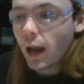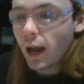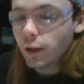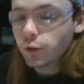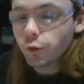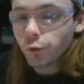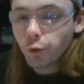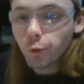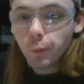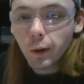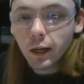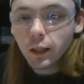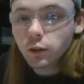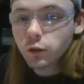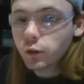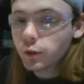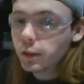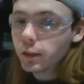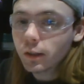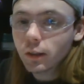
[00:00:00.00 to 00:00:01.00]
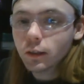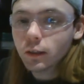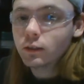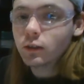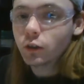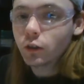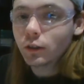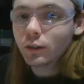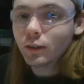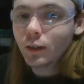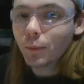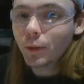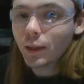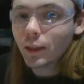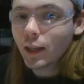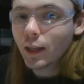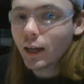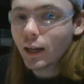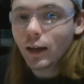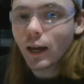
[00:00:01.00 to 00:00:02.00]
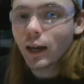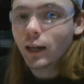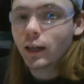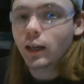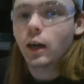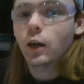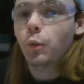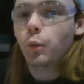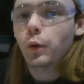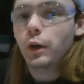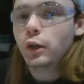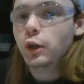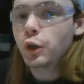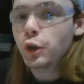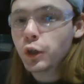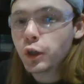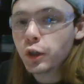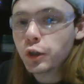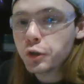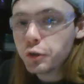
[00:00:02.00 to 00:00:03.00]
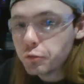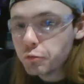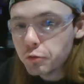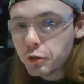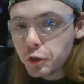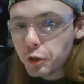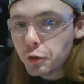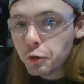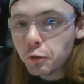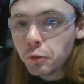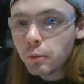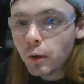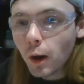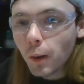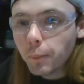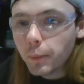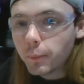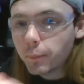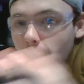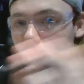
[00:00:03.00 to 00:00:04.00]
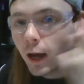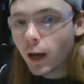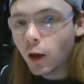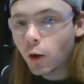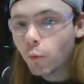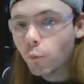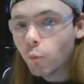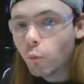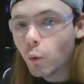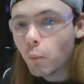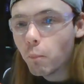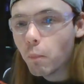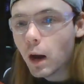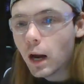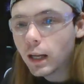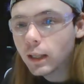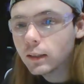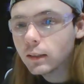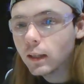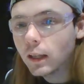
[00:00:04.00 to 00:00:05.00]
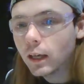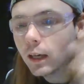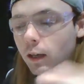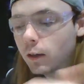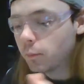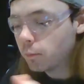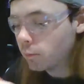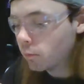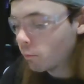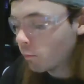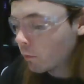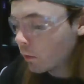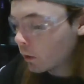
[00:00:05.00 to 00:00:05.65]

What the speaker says: as a robotics fan, this is just something that I kind of wanted to do up in my robotics lab.